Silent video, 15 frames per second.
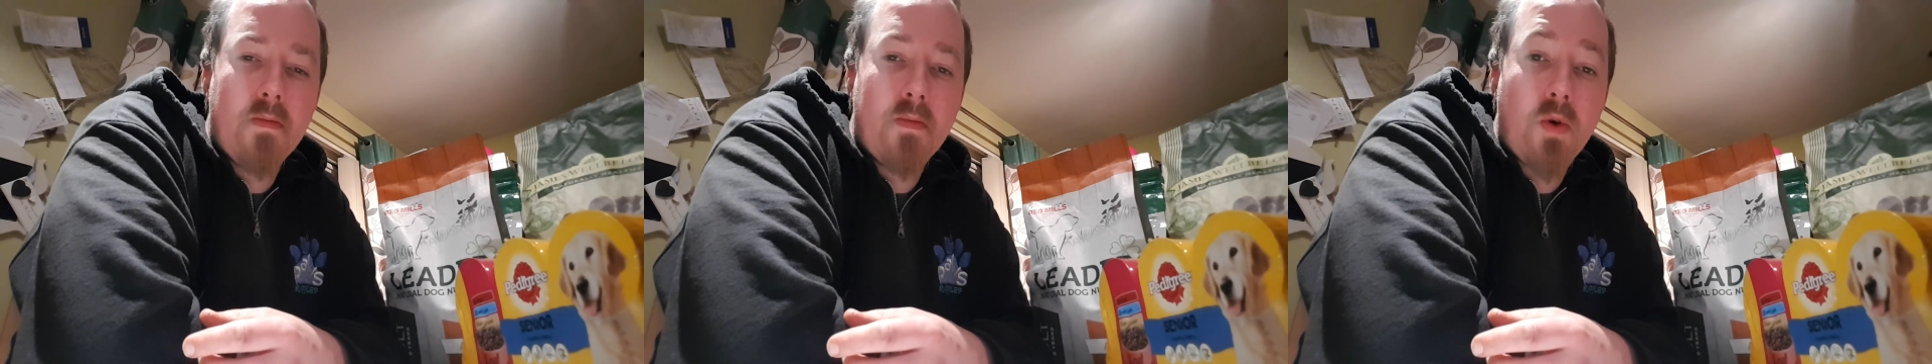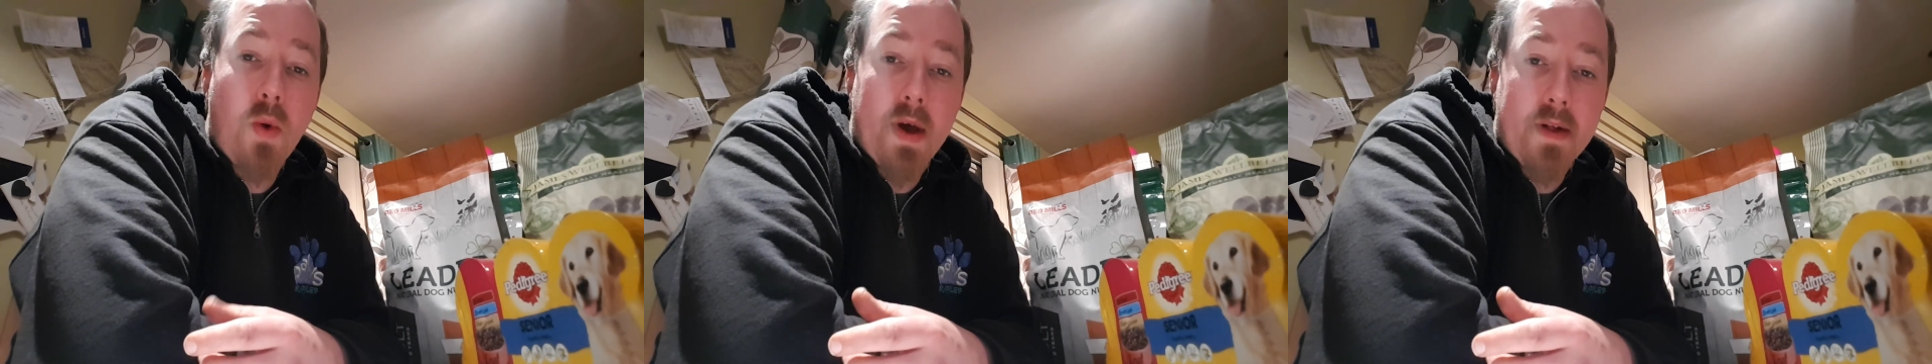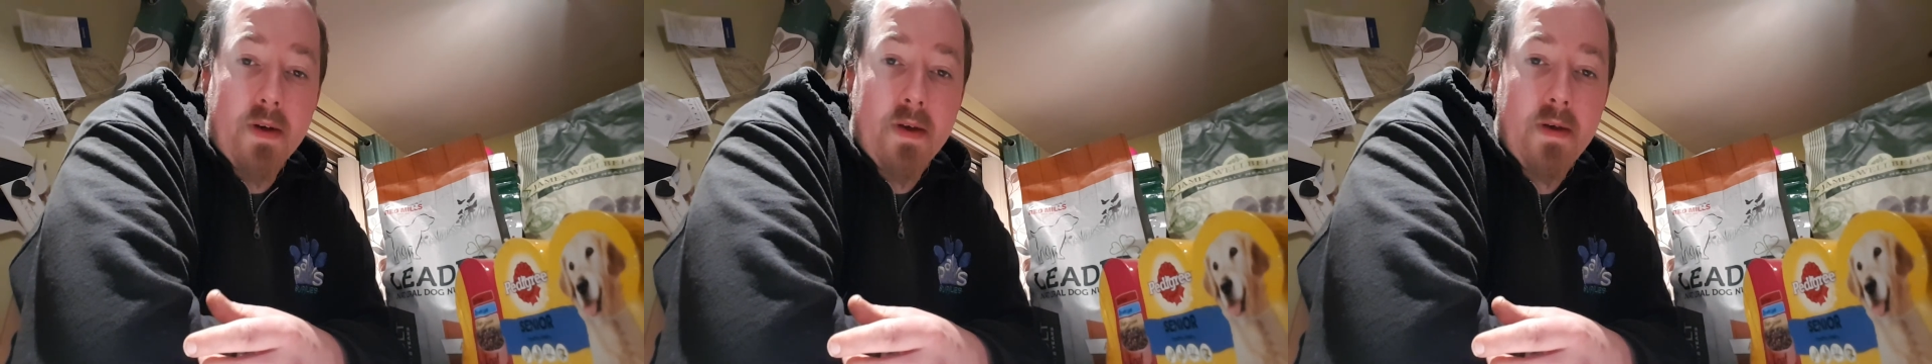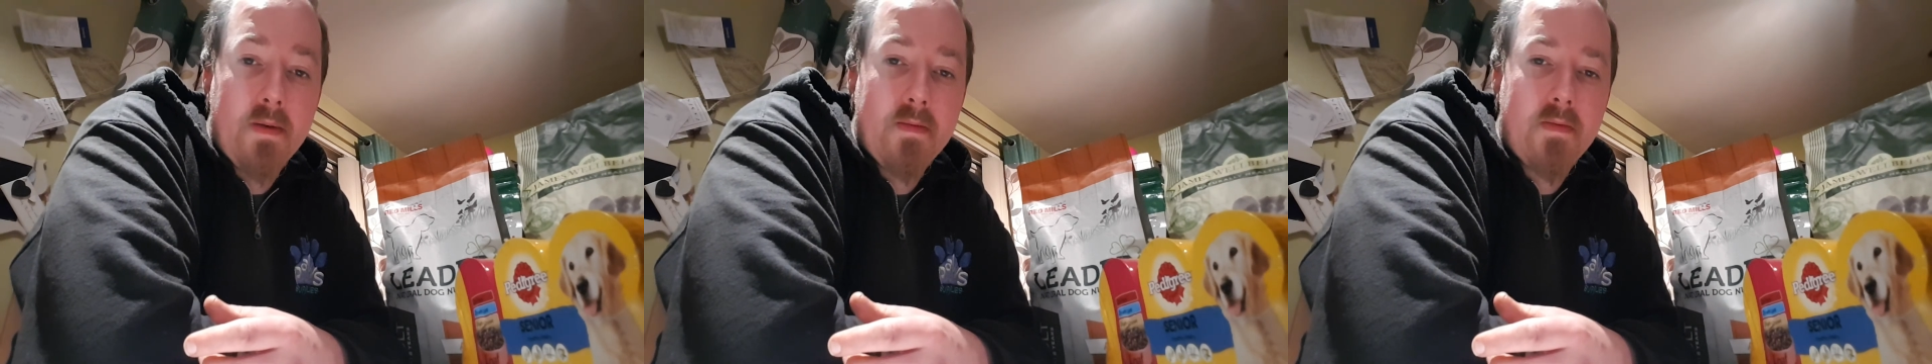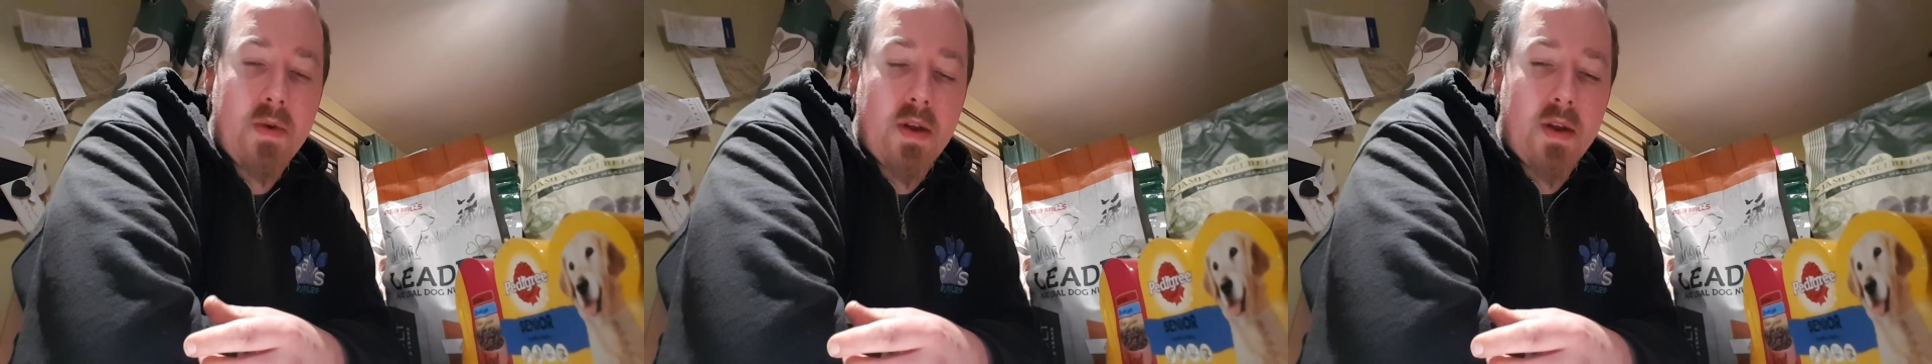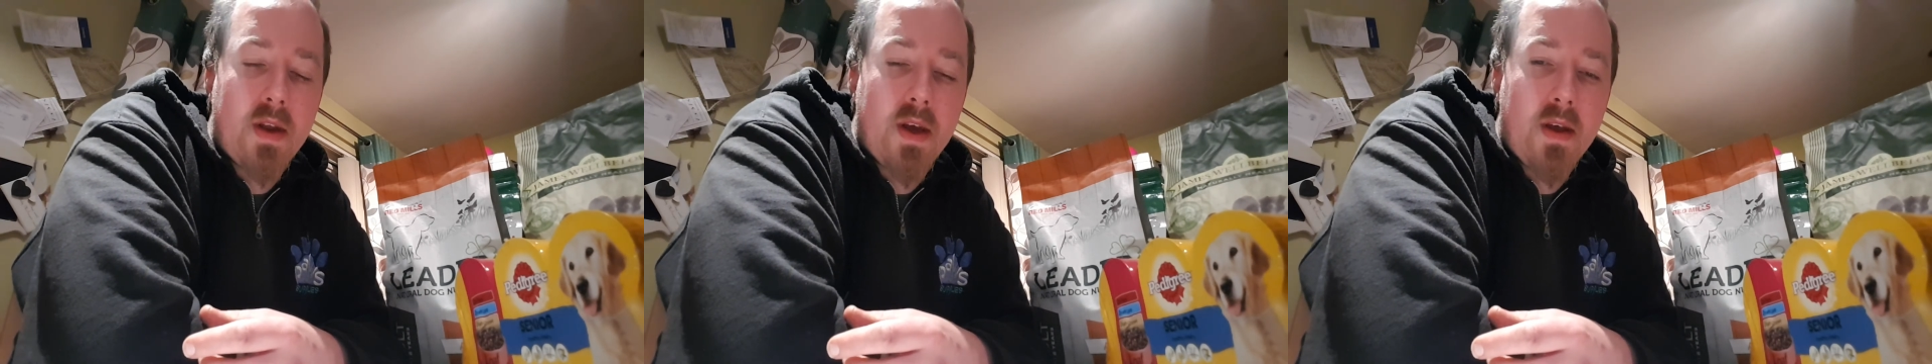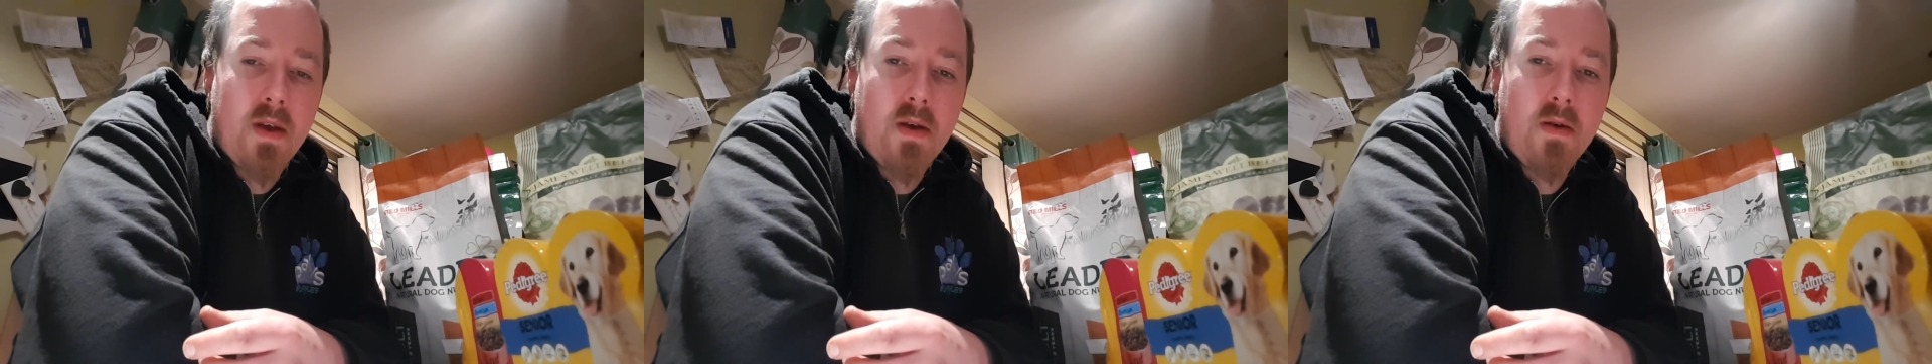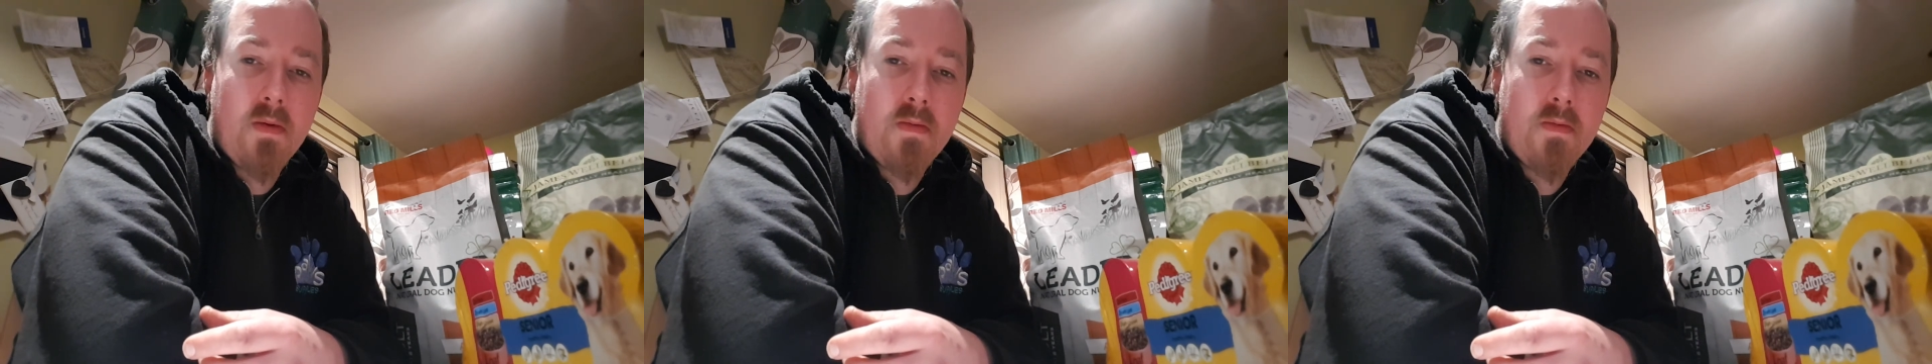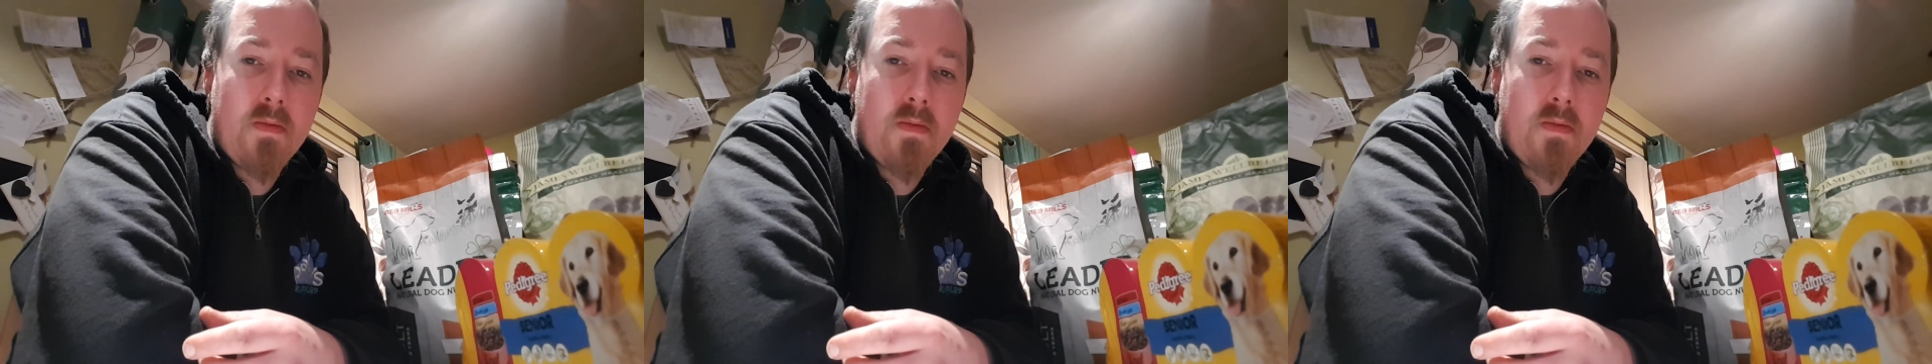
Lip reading: quickly, to tell you